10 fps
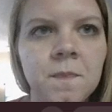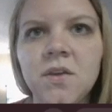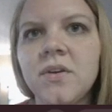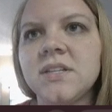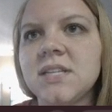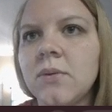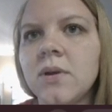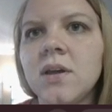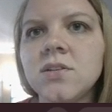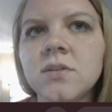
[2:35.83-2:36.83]
You could say
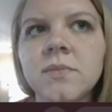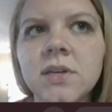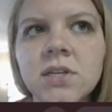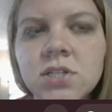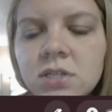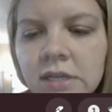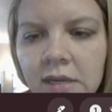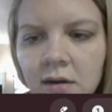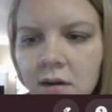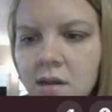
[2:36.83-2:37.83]
100 million
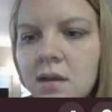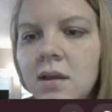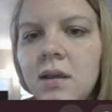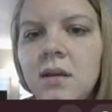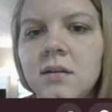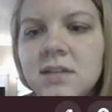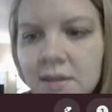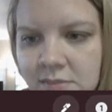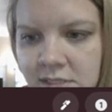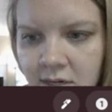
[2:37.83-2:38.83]
trillion
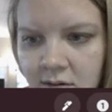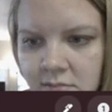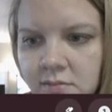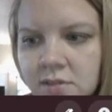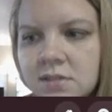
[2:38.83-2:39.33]
times 0.